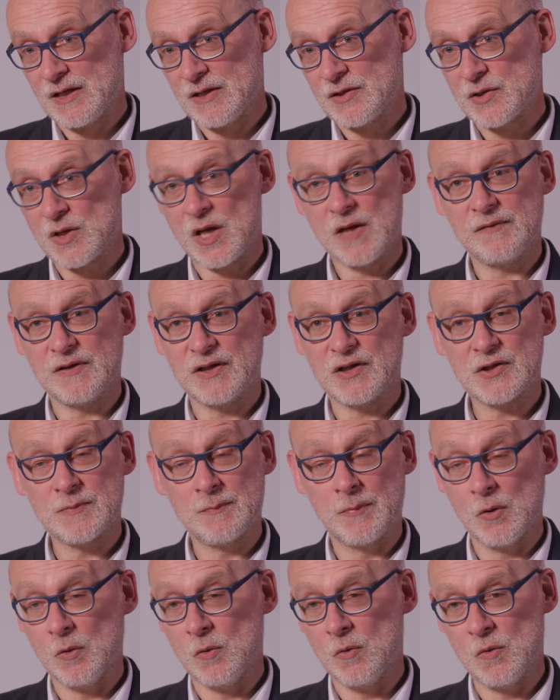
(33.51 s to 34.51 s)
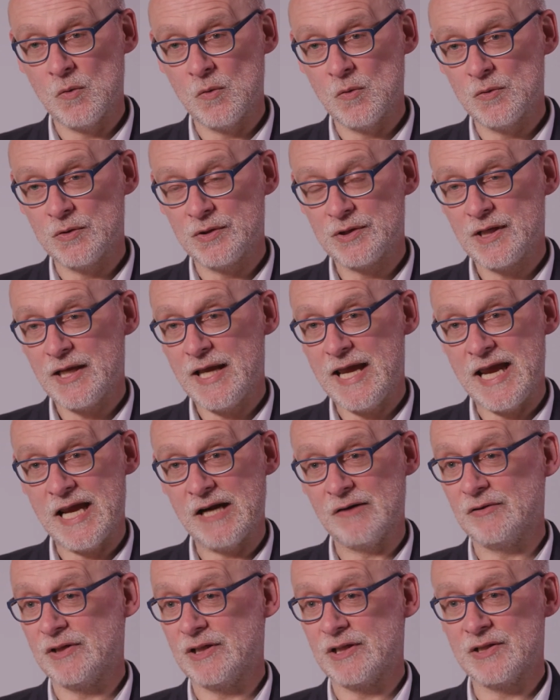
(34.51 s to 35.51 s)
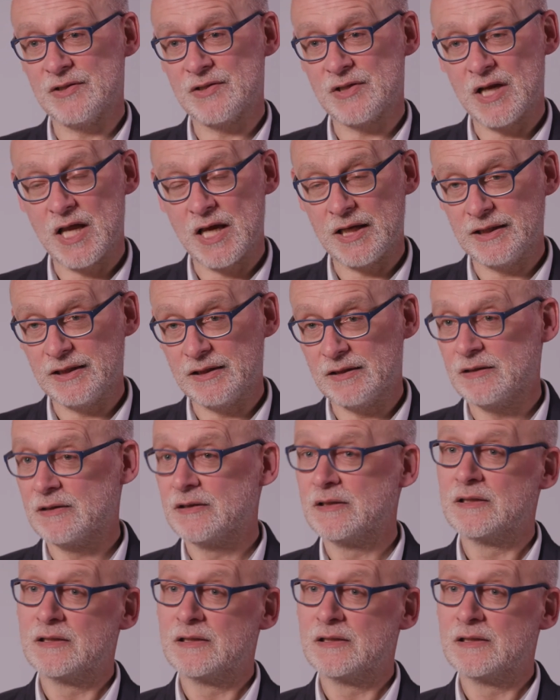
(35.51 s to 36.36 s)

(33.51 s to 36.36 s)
So I've explored areas like